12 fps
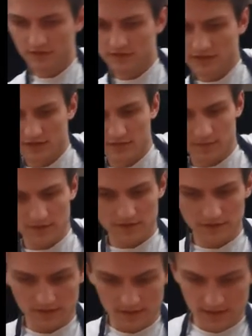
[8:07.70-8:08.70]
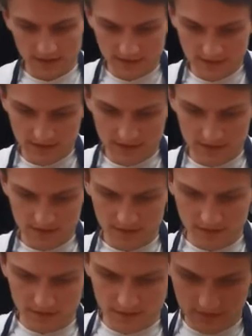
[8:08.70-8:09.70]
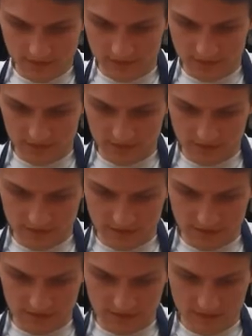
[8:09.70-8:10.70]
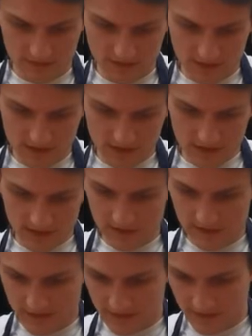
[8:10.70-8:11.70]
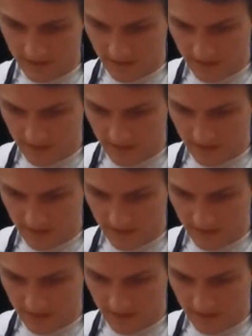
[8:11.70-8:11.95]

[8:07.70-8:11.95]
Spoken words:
using a spot of this here. That's going to add that